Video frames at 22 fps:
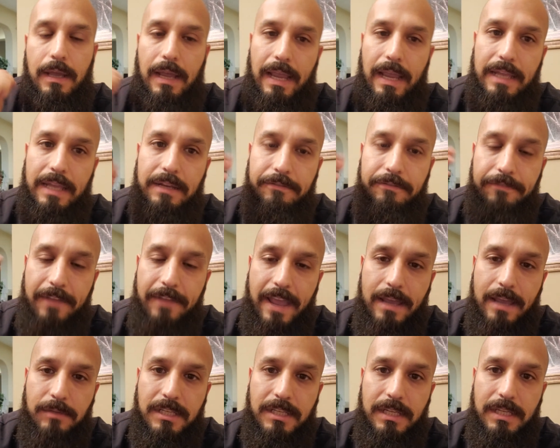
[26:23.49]
And if
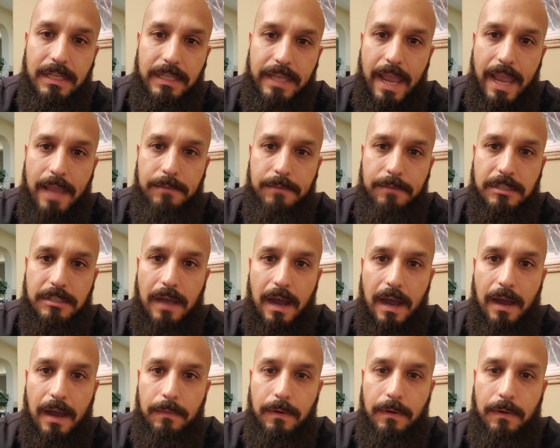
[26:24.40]
AMC and
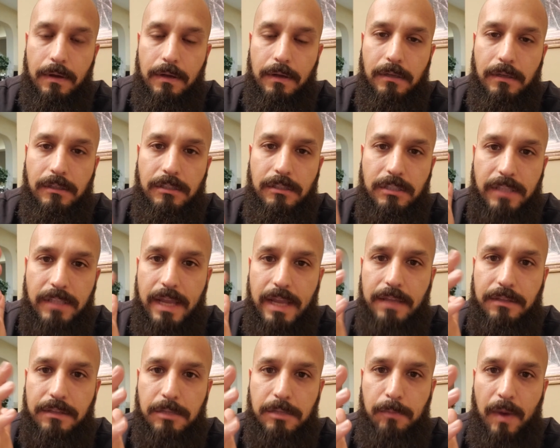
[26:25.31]
GameStop stay
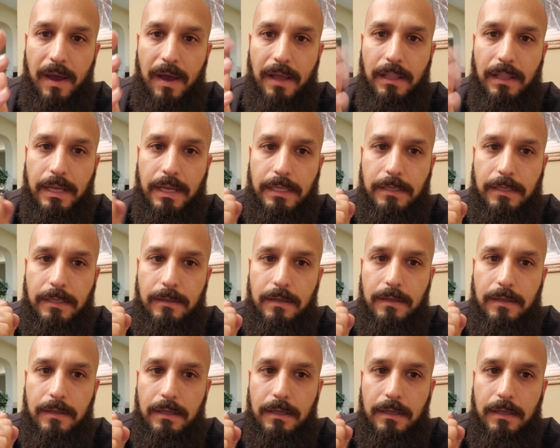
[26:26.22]
in the spotlight,
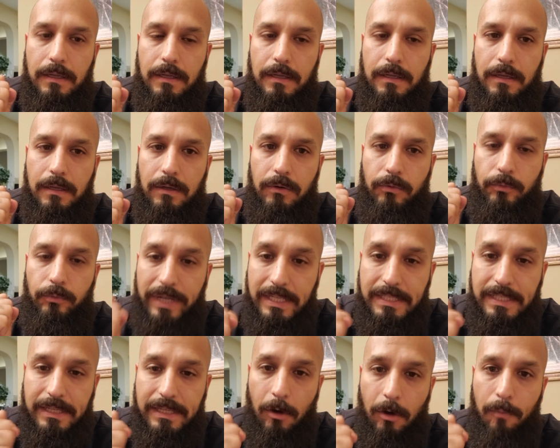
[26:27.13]

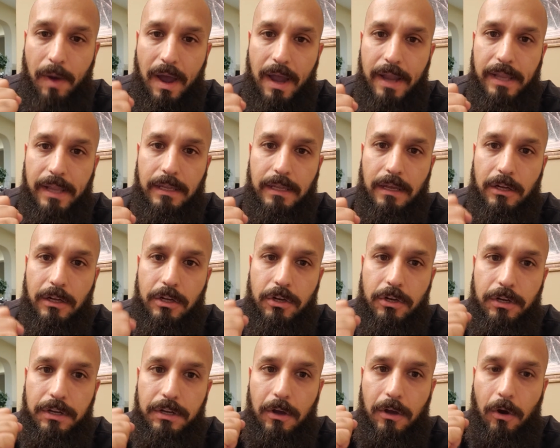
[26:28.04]
retail buying
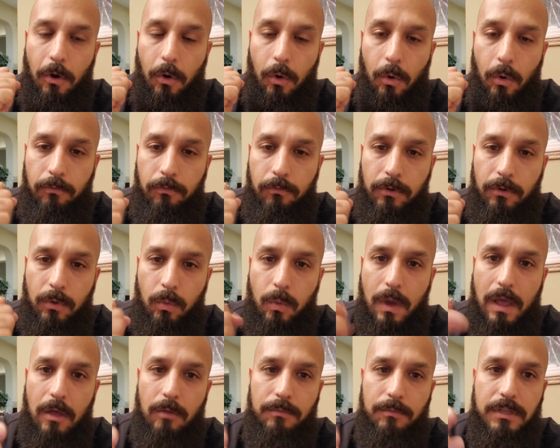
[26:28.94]
could
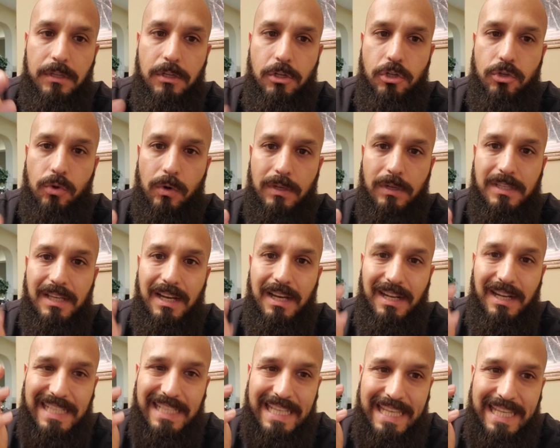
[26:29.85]
overwhelm these shorts
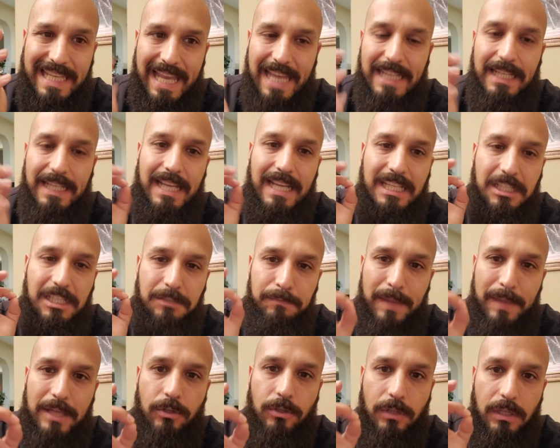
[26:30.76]
again,
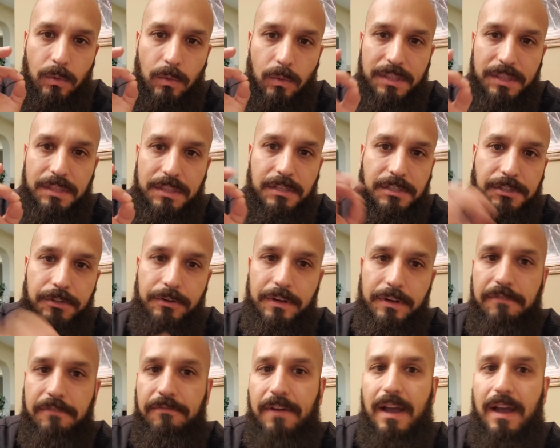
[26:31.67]
especially with this
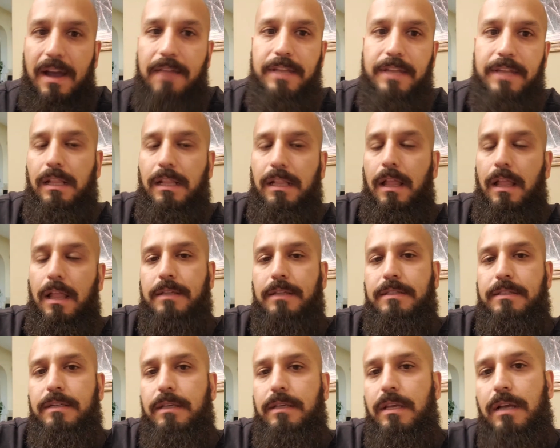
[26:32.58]
35-day
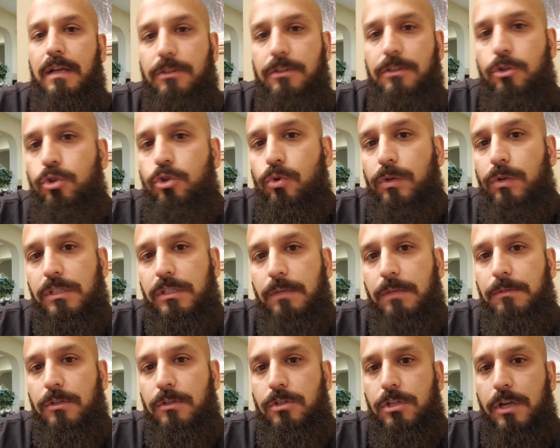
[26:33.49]
clock ticking on the short
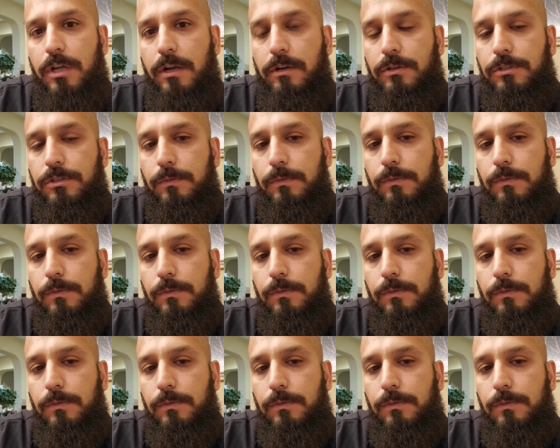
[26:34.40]
exempted shares.